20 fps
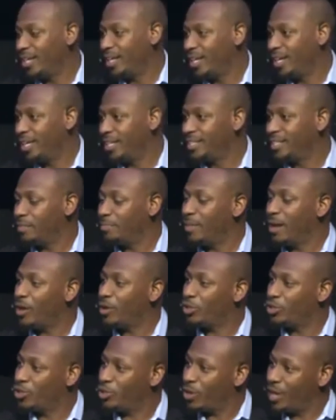It's
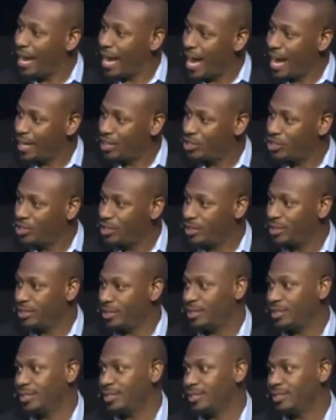about your
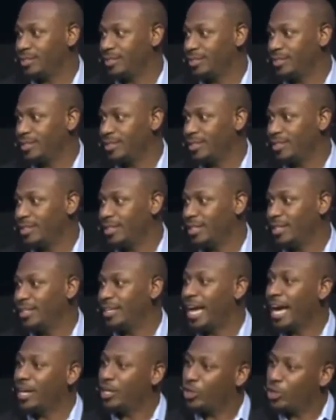actions,
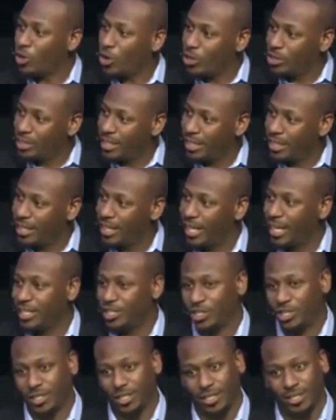not your
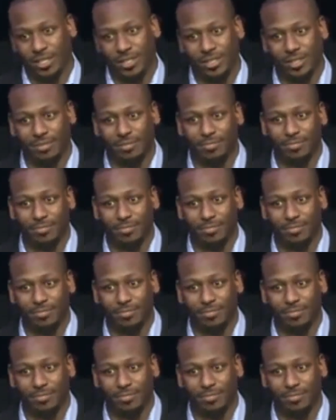articulations.